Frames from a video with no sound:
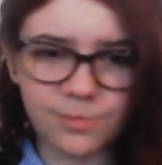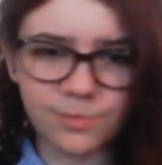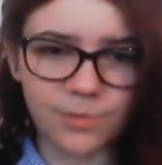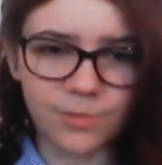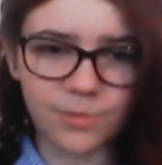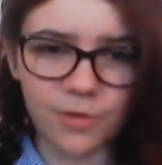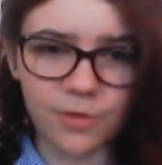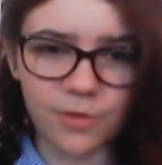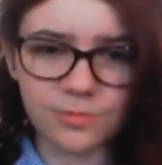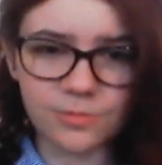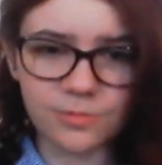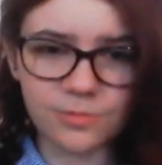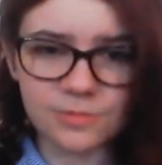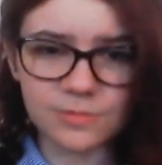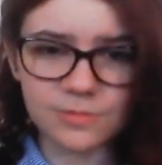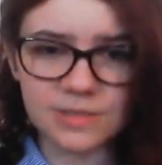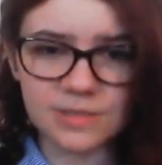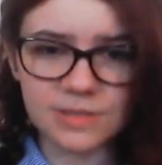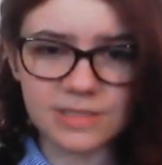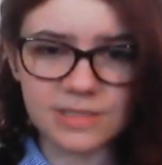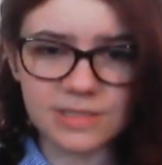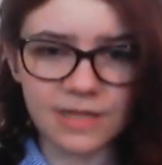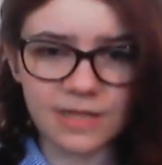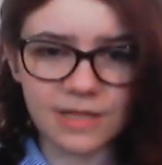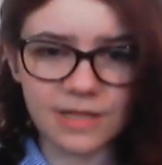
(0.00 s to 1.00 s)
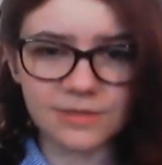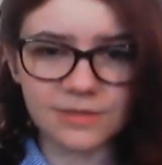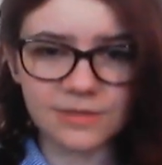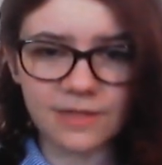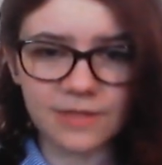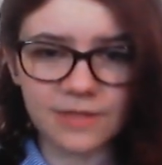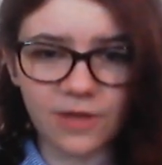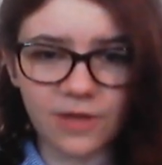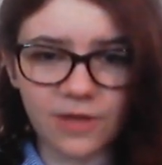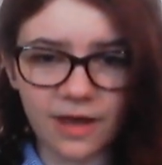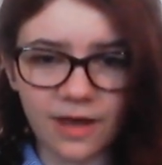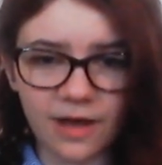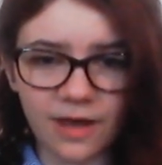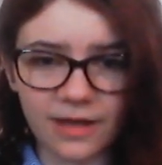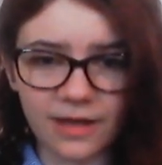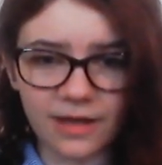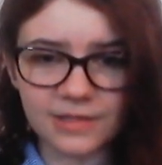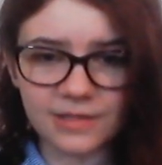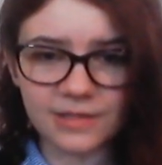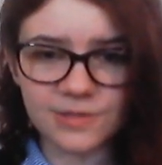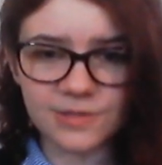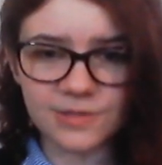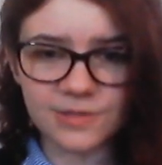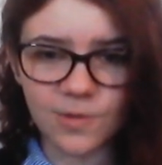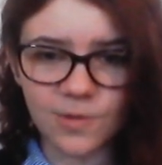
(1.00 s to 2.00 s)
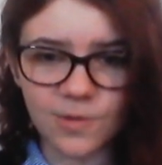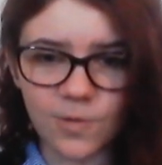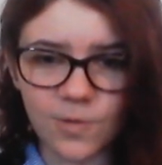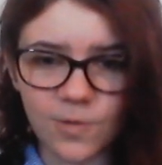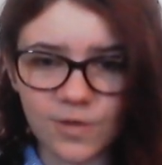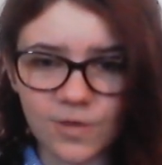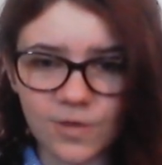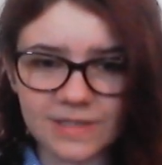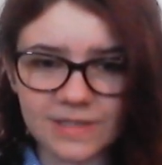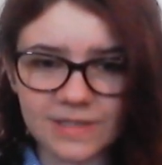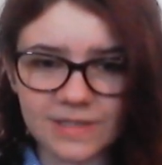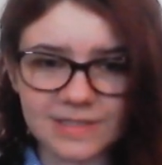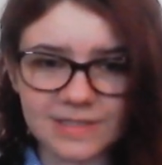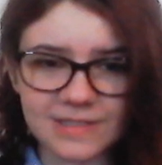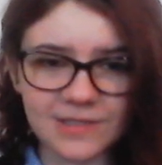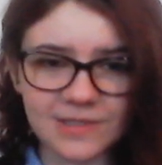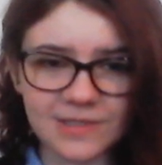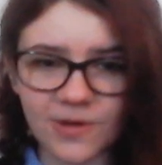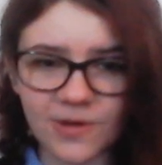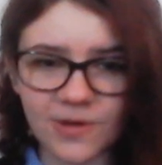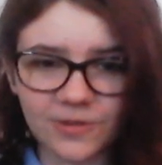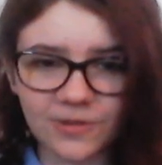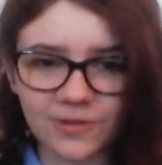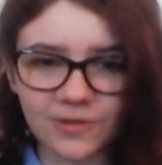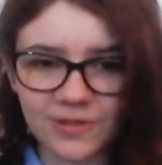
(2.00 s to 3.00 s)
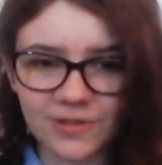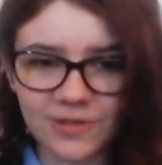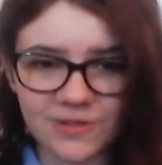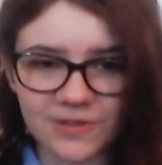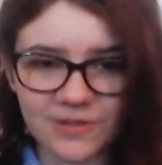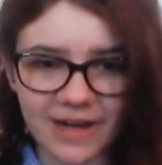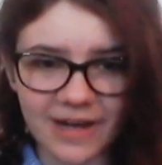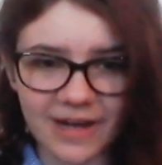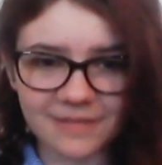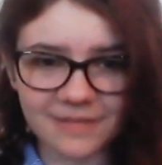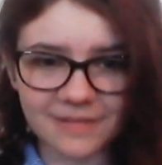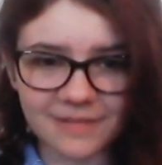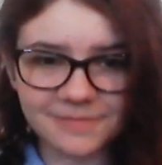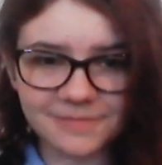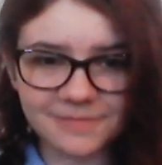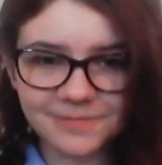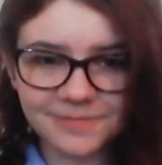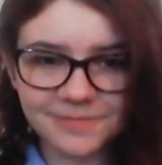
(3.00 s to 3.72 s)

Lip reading: Poe's The Telltale Heart to Hawkins' The Girl on the Train,